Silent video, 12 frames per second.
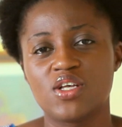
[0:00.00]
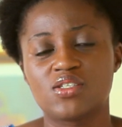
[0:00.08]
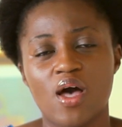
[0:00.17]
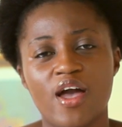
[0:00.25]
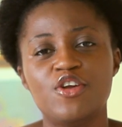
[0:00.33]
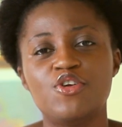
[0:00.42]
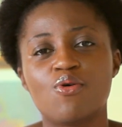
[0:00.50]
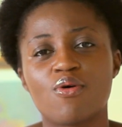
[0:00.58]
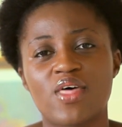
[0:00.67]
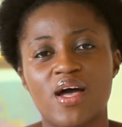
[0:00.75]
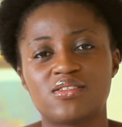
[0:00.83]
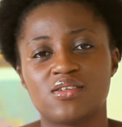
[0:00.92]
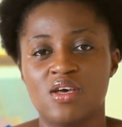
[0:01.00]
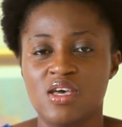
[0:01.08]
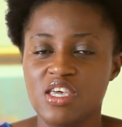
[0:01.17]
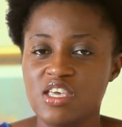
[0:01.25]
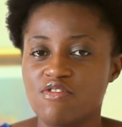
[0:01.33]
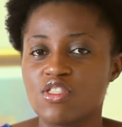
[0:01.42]
things. So I know that
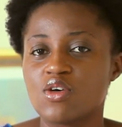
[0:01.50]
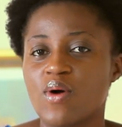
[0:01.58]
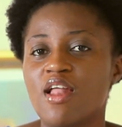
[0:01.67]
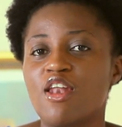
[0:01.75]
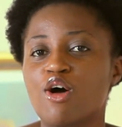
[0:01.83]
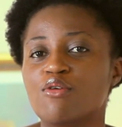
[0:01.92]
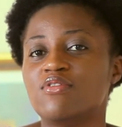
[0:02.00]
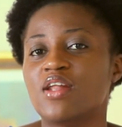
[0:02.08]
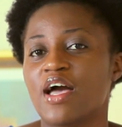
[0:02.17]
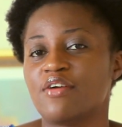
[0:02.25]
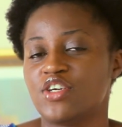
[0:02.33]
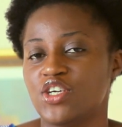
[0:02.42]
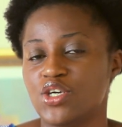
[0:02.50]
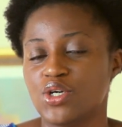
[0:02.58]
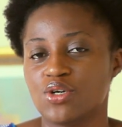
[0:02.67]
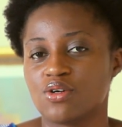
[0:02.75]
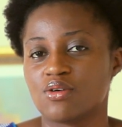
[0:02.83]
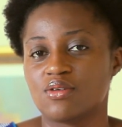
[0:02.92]
even though I love life
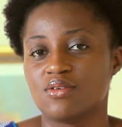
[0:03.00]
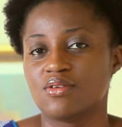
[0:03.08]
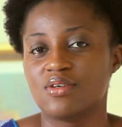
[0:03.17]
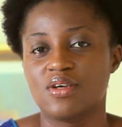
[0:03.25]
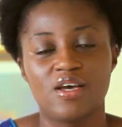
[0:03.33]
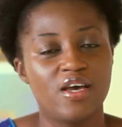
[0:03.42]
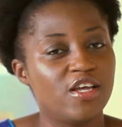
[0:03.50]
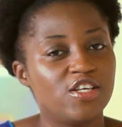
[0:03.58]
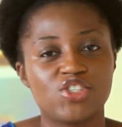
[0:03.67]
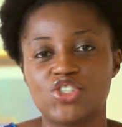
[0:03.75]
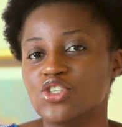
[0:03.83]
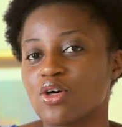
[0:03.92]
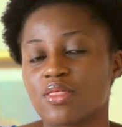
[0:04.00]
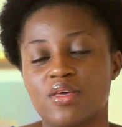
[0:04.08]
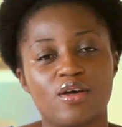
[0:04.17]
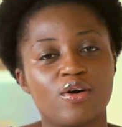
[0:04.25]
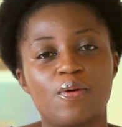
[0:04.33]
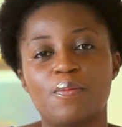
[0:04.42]
here, it is
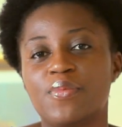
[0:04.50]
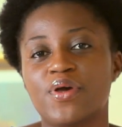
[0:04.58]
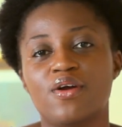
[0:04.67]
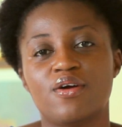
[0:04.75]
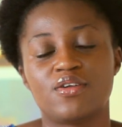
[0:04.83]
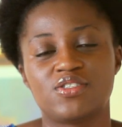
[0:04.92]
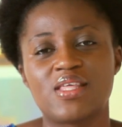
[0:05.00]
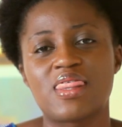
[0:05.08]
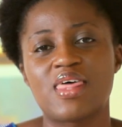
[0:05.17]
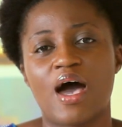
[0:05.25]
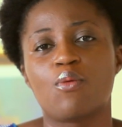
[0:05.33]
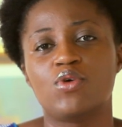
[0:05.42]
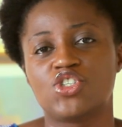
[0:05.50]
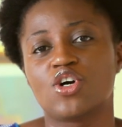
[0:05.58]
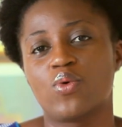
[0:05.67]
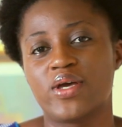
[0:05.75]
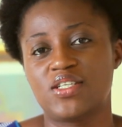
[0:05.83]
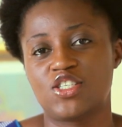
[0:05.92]
nothing compared to that which
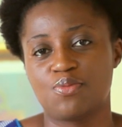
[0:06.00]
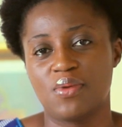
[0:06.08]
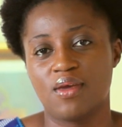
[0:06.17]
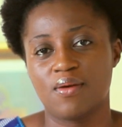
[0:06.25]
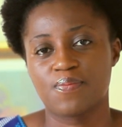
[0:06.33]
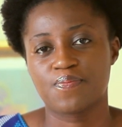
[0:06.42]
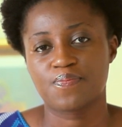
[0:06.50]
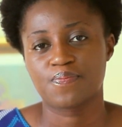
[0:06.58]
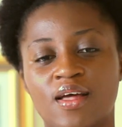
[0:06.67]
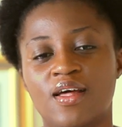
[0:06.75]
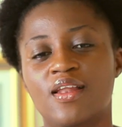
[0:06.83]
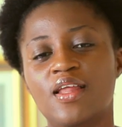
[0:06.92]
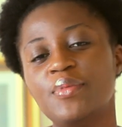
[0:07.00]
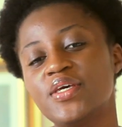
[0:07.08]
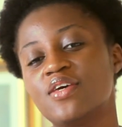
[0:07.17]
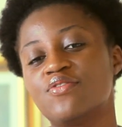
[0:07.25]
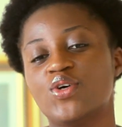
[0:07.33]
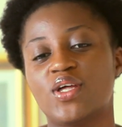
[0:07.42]
awaits me. Let me
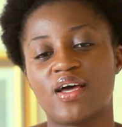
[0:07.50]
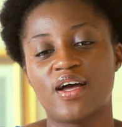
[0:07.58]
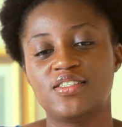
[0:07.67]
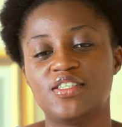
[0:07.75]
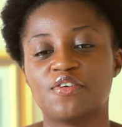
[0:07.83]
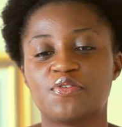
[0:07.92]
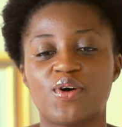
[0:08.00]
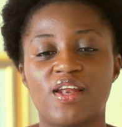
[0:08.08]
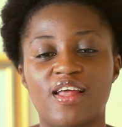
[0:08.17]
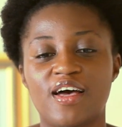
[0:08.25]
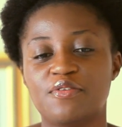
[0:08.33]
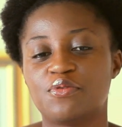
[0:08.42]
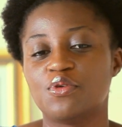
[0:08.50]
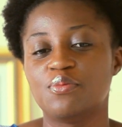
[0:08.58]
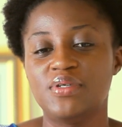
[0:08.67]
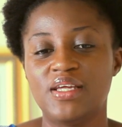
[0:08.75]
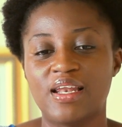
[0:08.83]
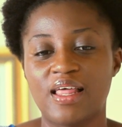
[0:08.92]
give you an idea of what life will
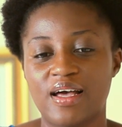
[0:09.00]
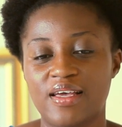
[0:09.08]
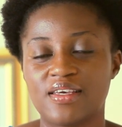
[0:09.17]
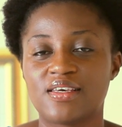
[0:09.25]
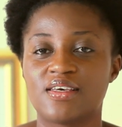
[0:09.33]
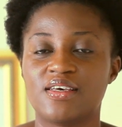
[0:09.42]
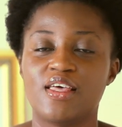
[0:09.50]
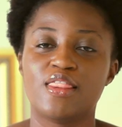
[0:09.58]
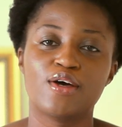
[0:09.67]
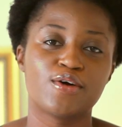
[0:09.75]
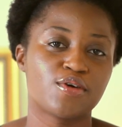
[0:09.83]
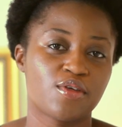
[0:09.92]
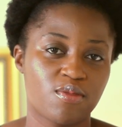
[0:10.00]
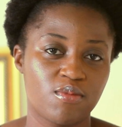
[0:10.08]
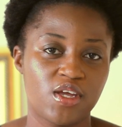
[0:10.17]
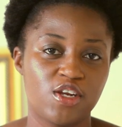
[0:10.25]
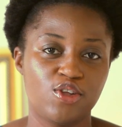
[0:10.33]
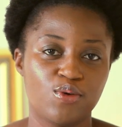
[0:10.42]
be like in the earth
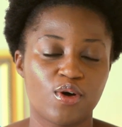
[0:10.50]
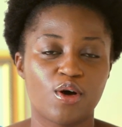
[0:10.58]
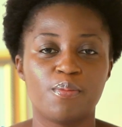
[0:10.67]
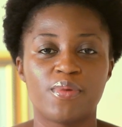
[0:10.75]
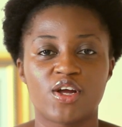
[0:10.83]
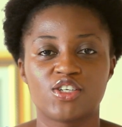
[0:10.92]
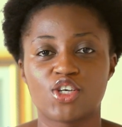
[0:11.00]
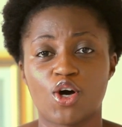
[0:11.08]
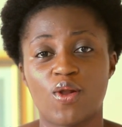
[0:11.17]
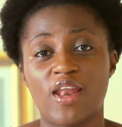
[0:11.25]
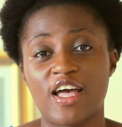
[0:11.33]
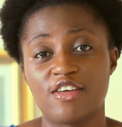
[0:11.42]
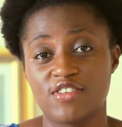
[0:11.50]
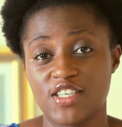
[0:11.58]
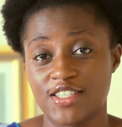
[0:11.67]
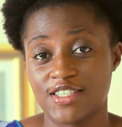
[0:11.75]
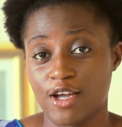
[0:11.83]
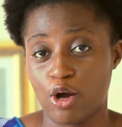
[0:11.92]
made new compared to how life
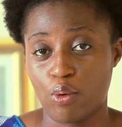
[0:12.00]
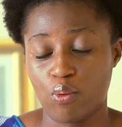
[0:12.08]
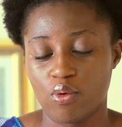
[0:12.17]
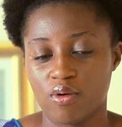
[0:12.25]
is now.